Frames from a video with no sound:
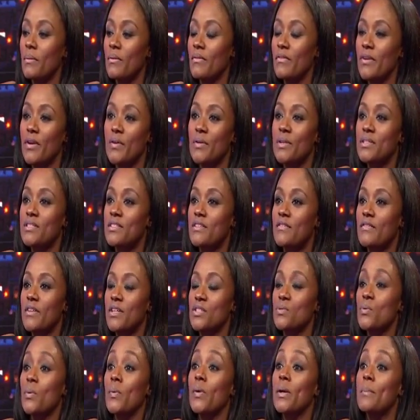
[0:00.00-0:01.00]
various
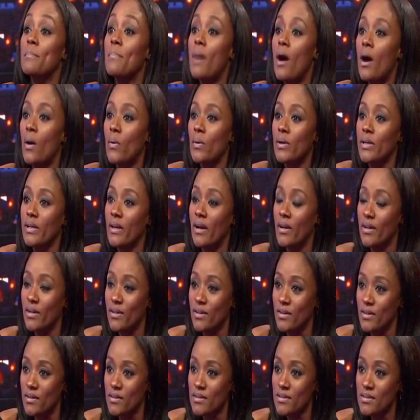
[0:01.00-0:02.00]
events where we empower young
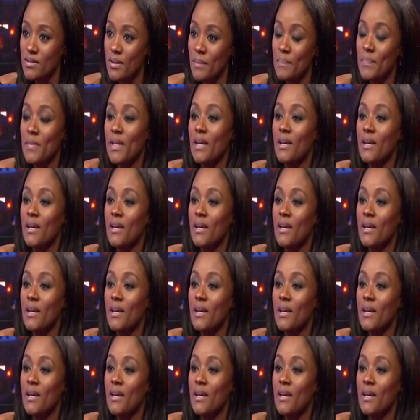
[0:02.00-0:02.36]
girls.